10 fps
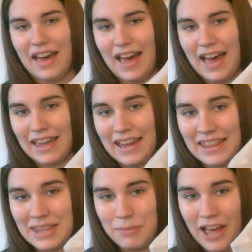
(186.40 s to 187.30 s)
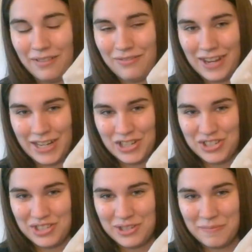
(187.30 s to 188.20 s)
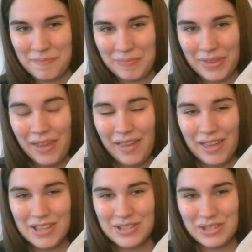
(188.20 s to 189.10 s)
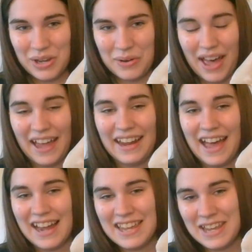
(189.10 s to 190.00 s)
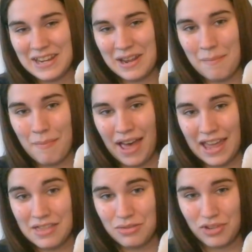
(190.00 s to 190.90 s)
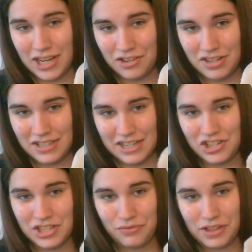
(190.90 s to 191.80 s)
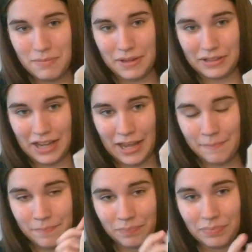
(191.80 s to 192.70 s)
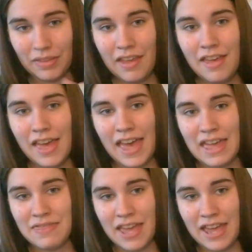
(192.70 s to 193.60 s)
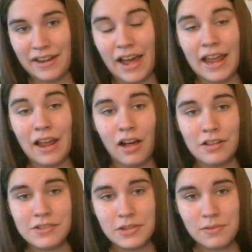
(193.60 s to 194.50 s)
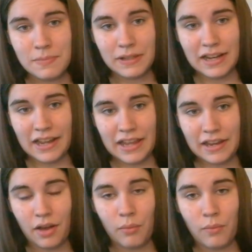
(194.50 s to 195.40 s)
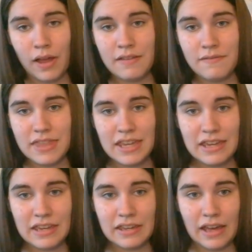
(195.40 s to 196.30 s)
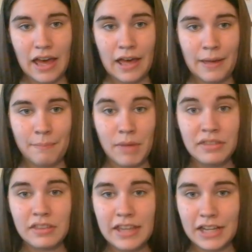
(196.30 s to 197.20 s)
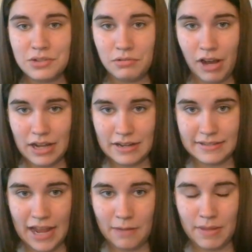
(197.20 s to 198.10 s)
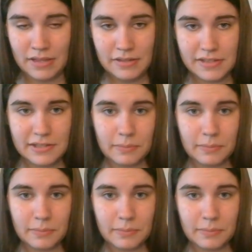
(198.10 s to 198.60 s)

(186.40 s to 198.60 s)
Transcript: I got the block finished. So I got in my 300 stitches for the building, and then I also completed one of the monthly extra credit assignments.